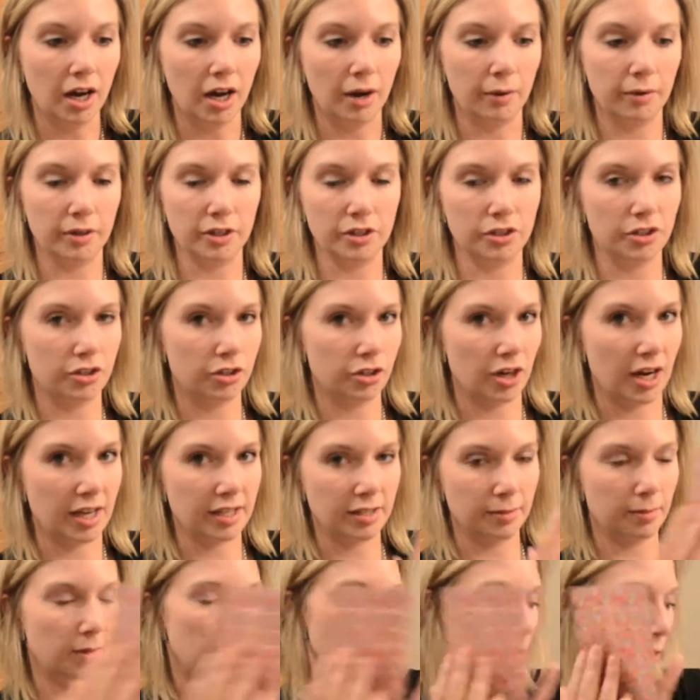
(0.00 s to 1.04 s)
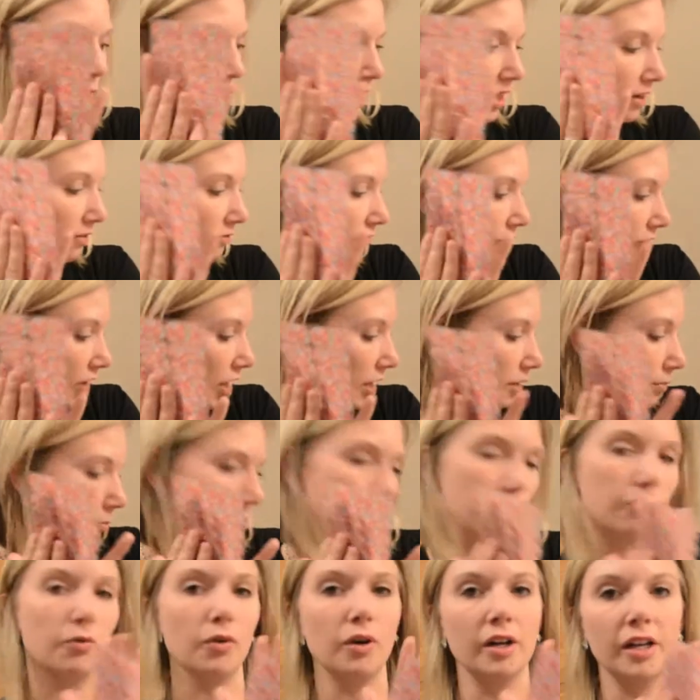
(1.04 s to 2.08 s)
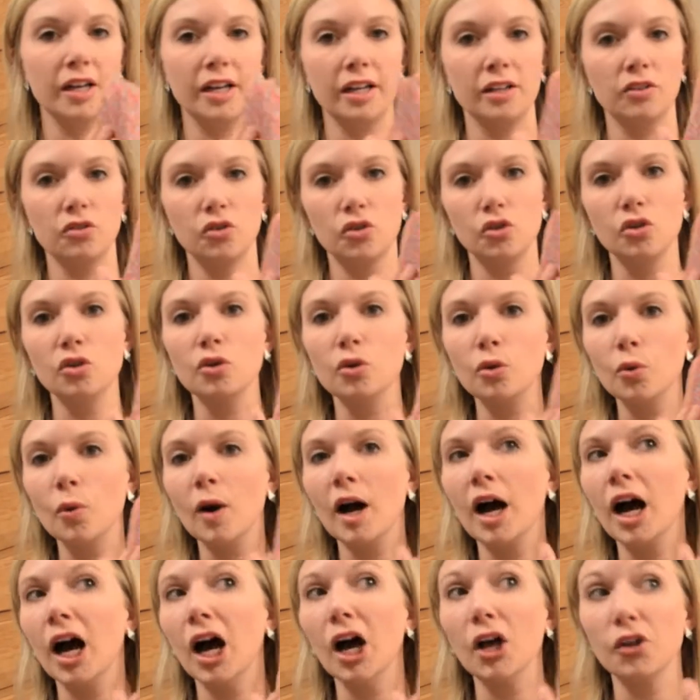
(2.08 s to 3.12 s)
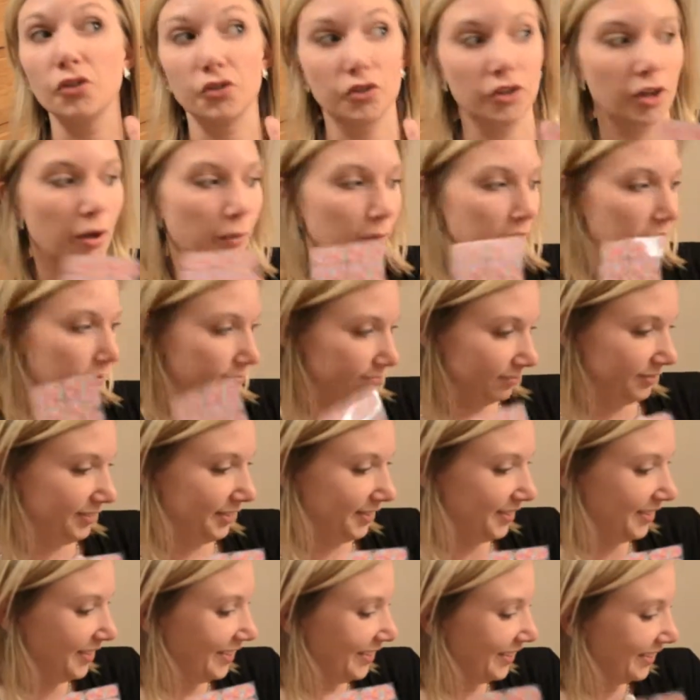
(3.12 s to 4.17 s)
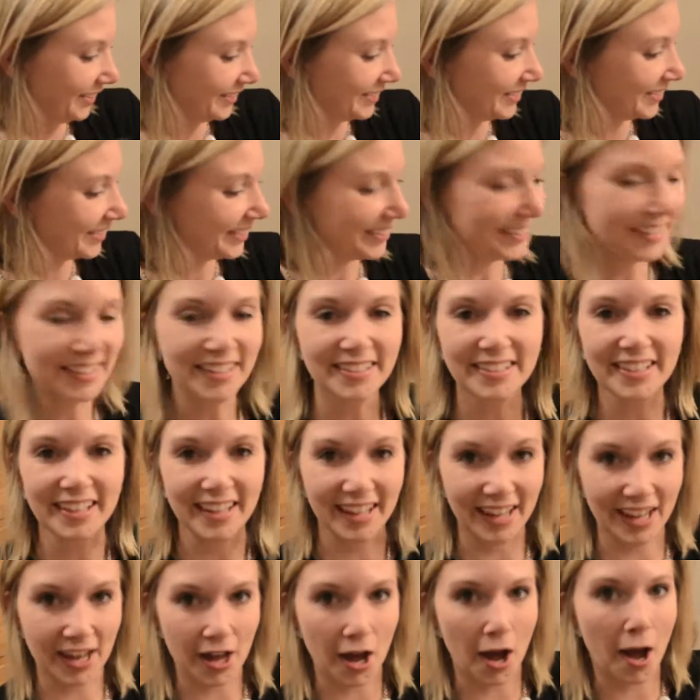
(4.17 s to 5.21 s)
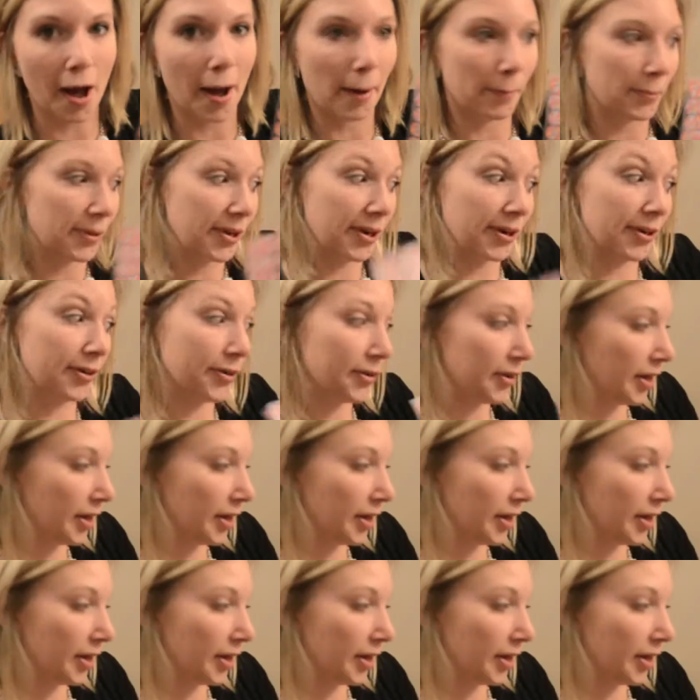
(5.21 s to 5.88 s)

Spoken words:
I wanted to try something bright and fun before it gets too snowy yeah, up here in New